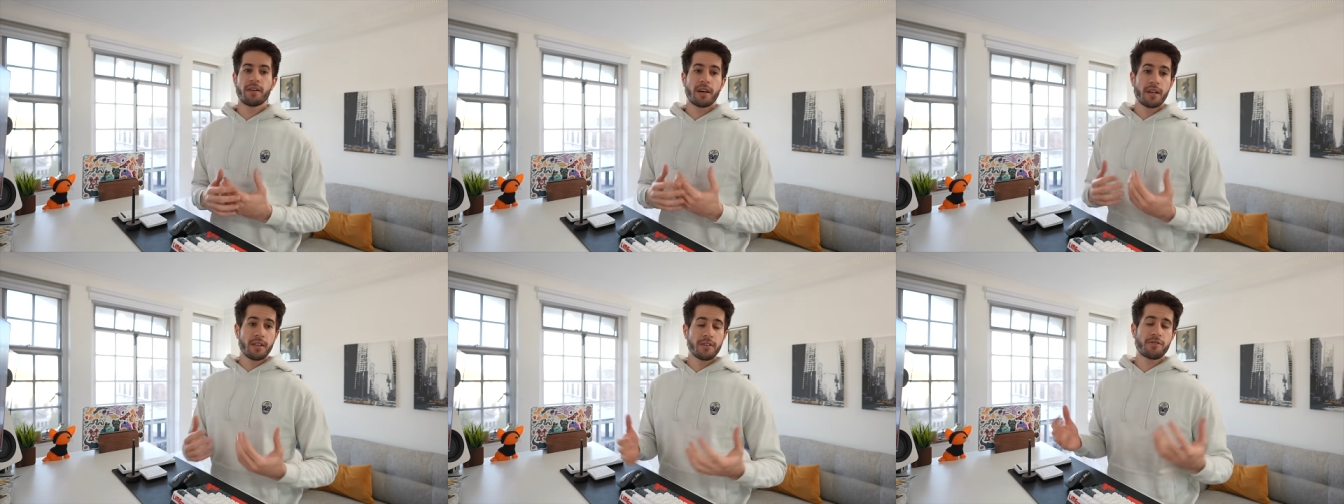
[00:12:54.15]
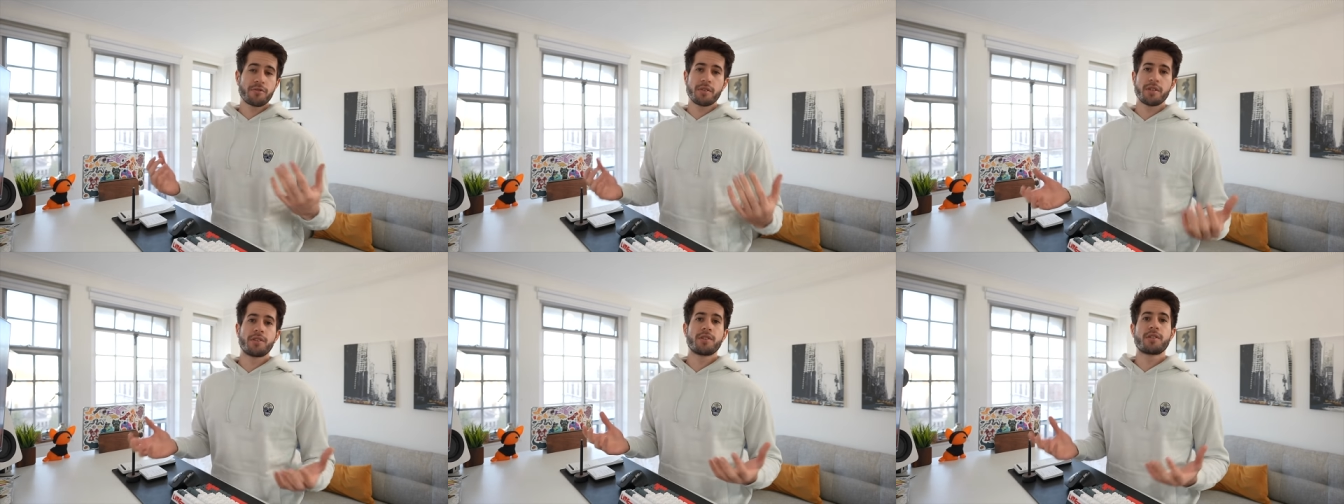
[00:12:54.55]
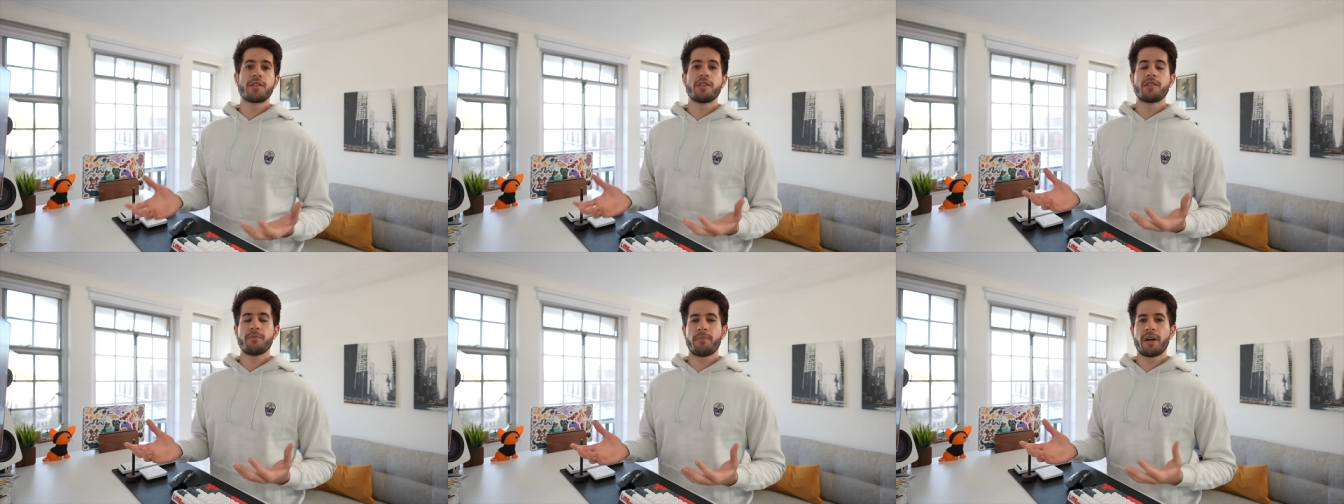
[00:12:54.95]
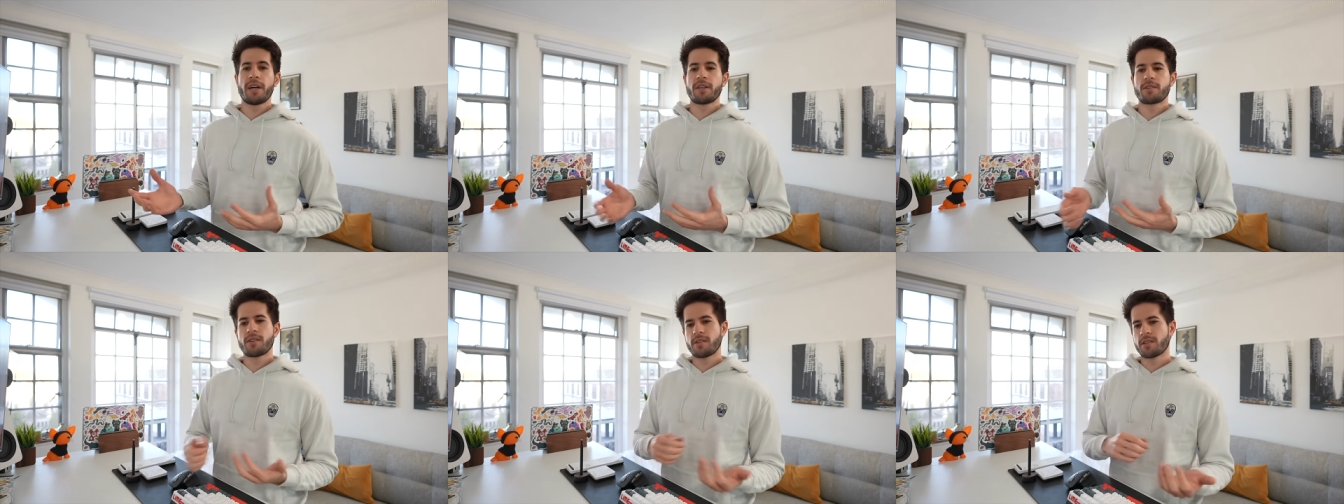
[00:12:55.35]
I literally just need to
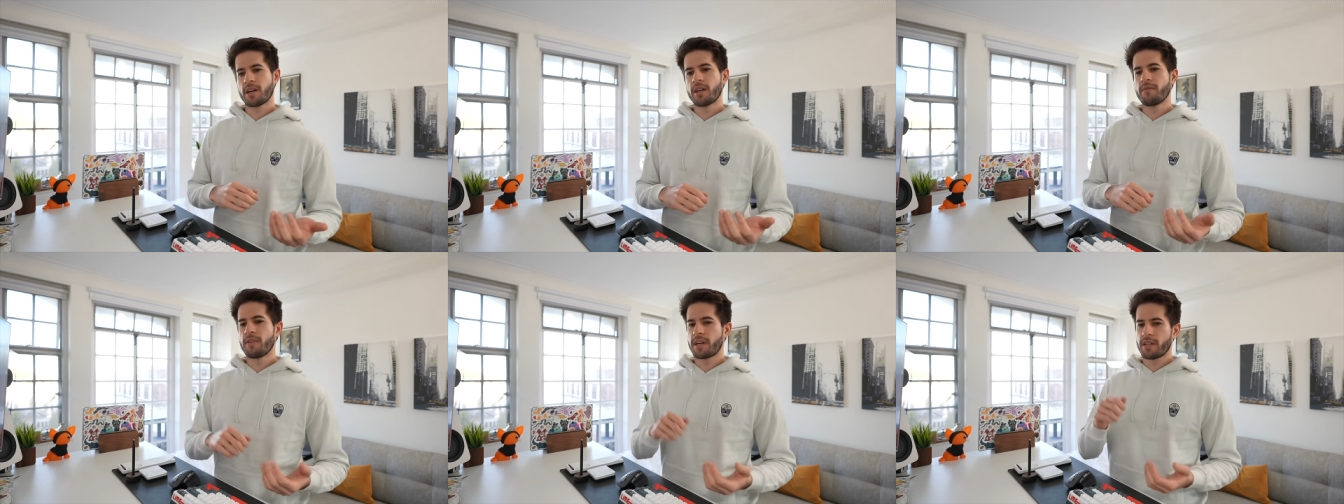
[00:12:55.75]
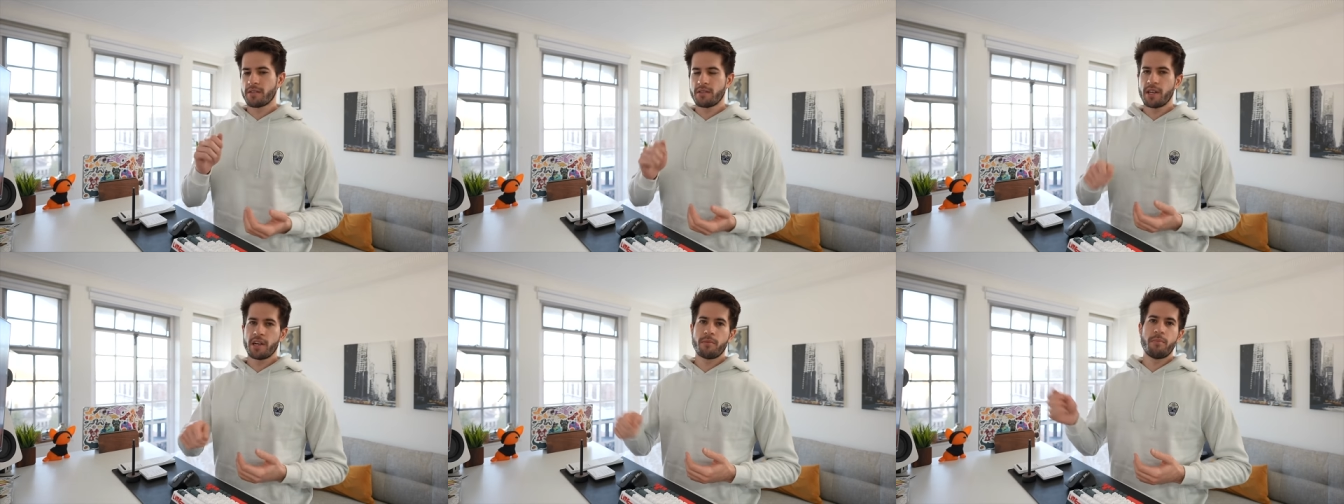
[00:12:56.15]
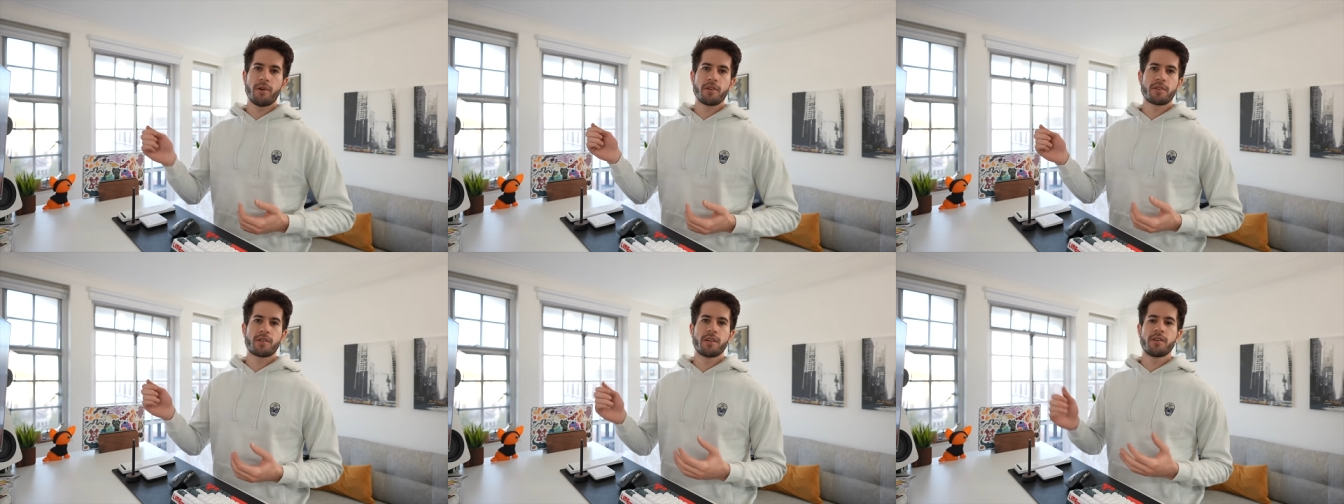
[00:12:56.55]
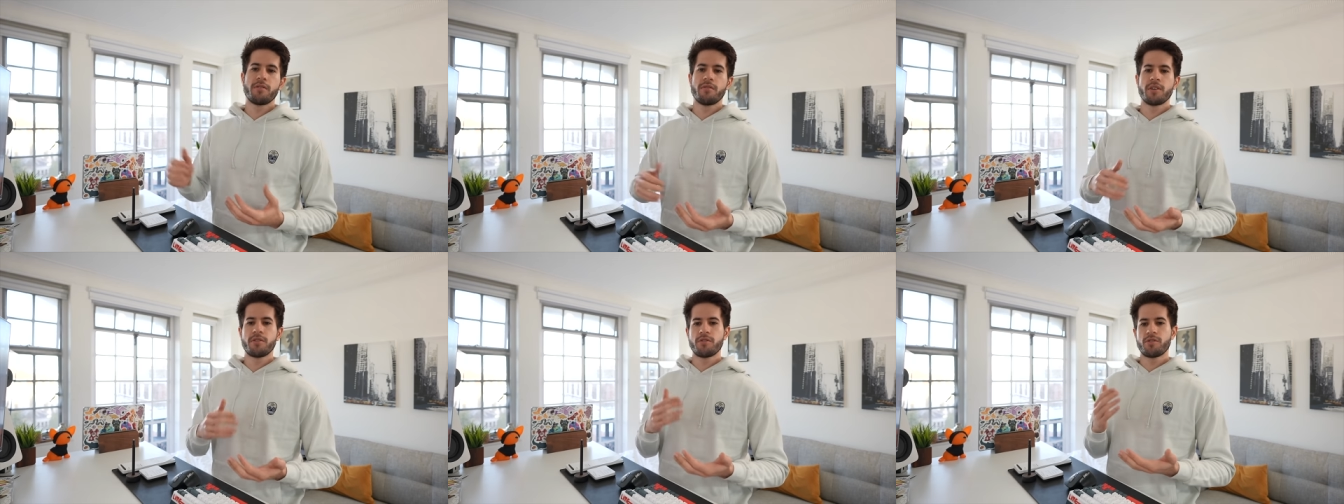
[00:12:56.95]
pass. It's kind of like a tick box that you
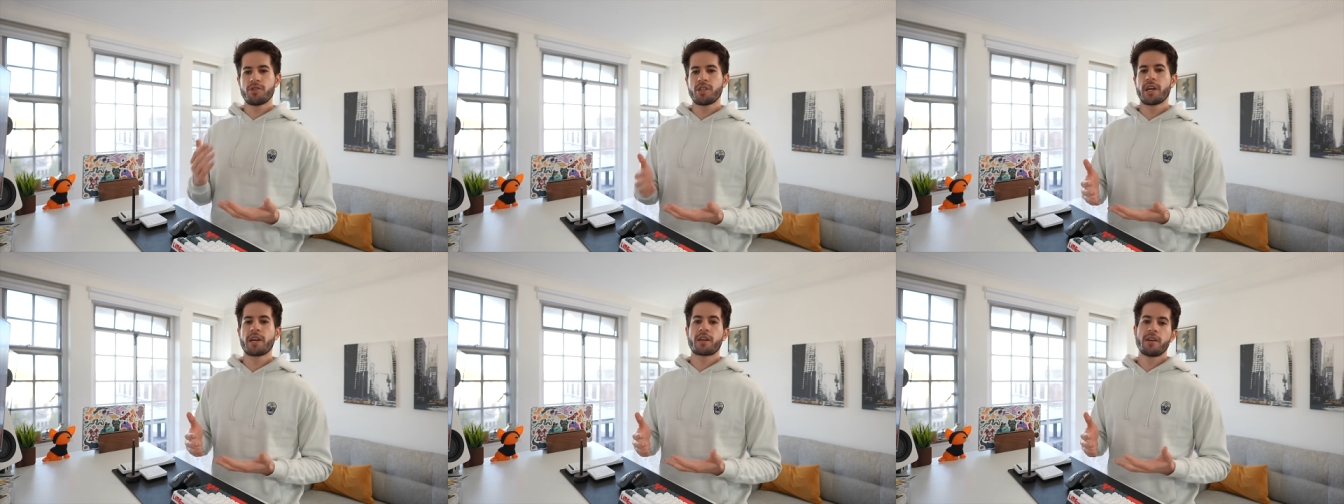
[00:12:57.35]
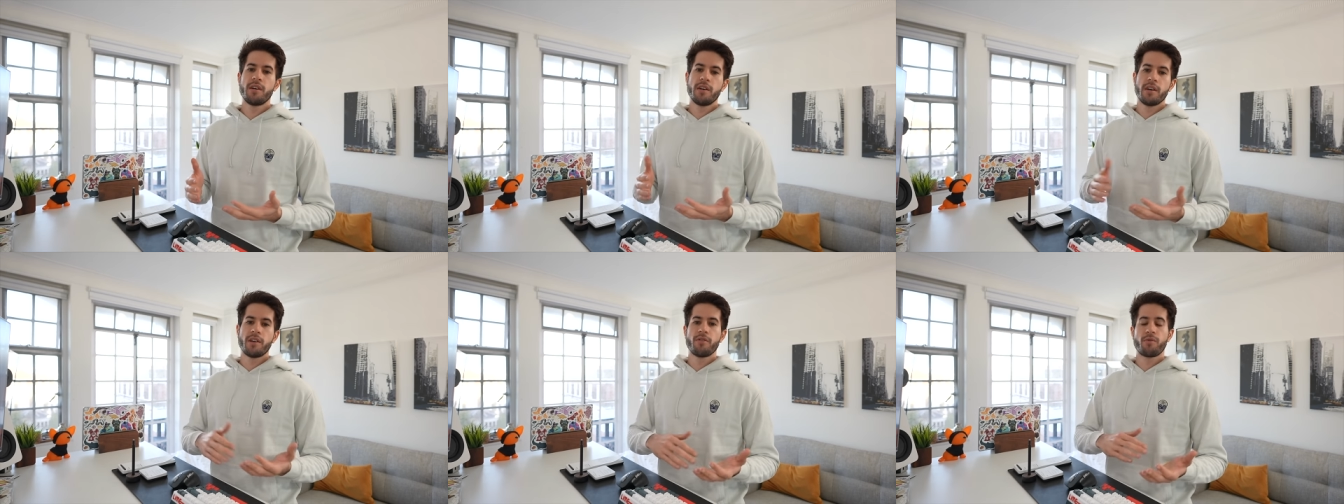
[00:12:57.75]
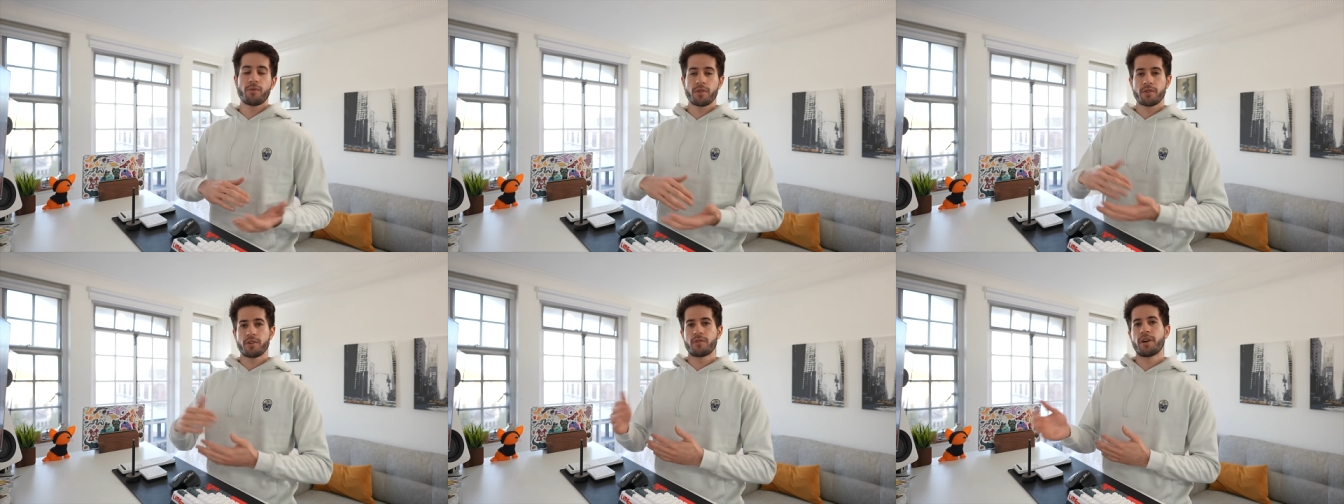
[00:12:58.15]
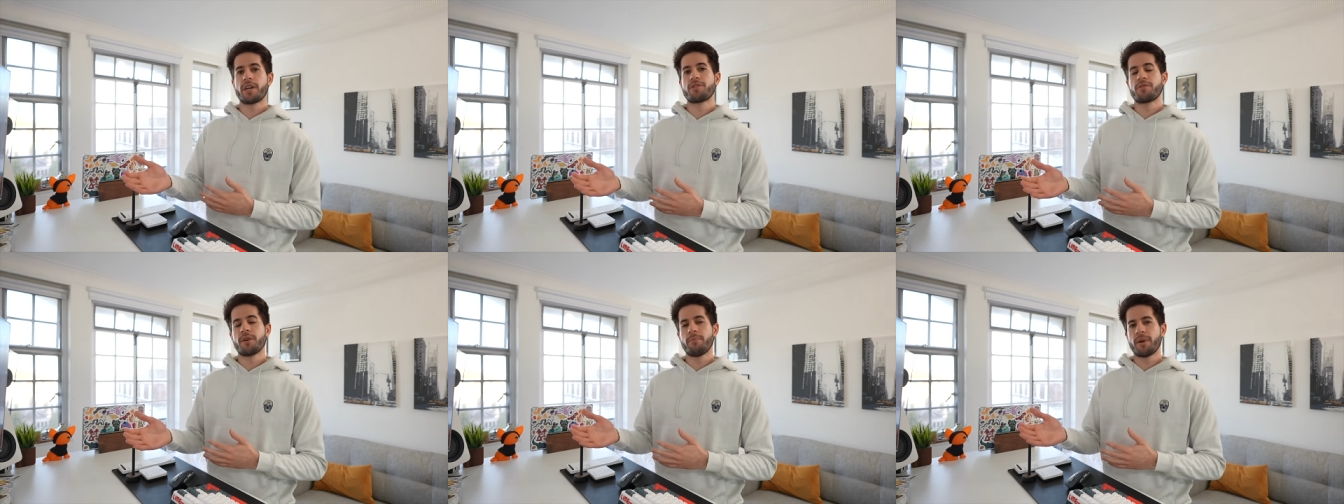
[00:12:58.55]
need to check in order to
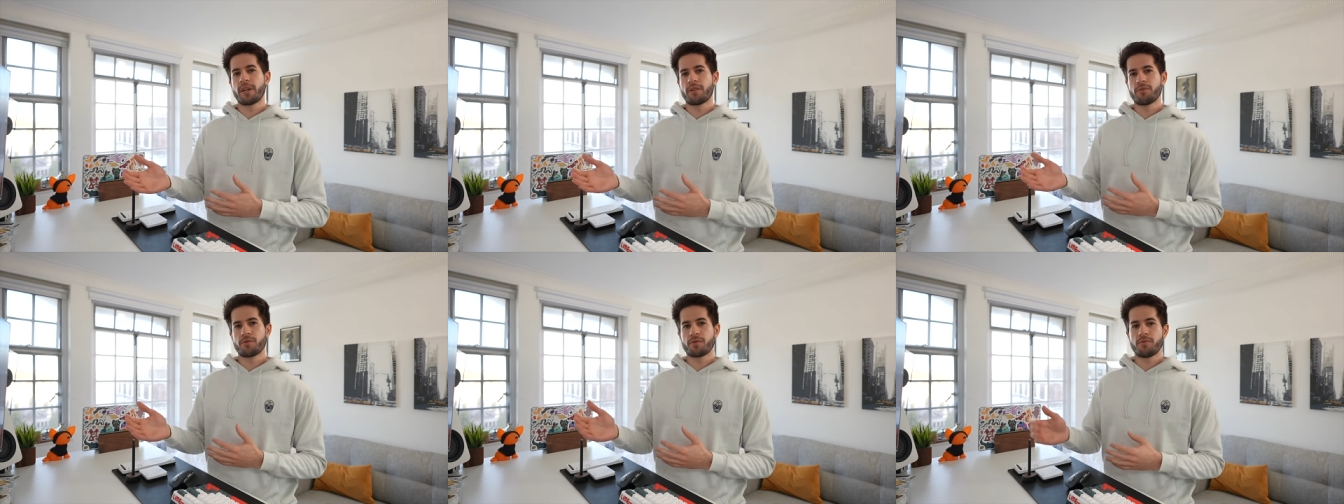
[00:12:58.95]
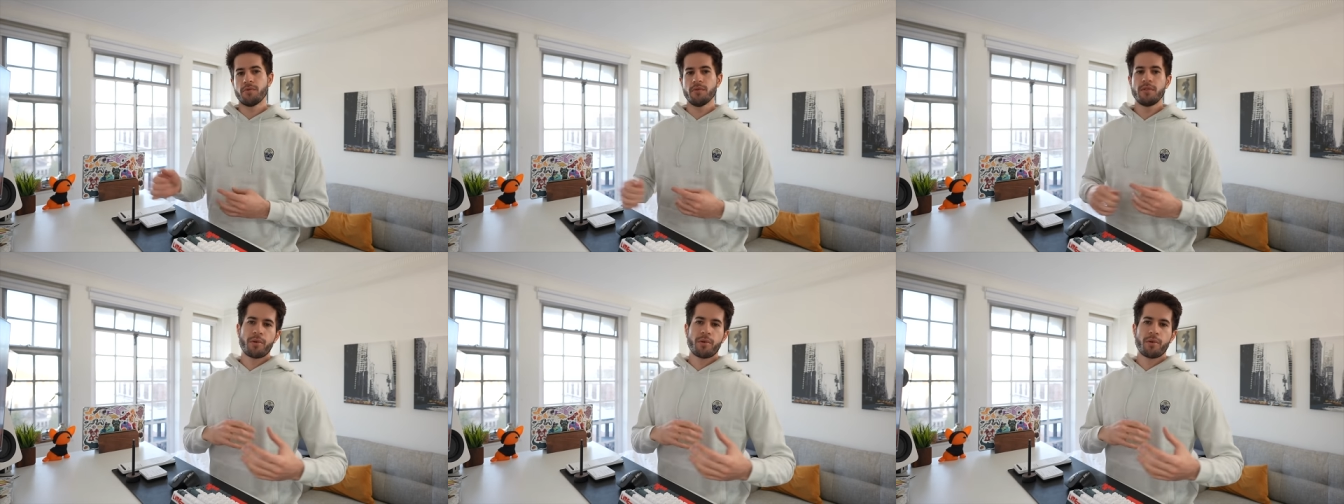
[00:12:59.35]
graduate medical school.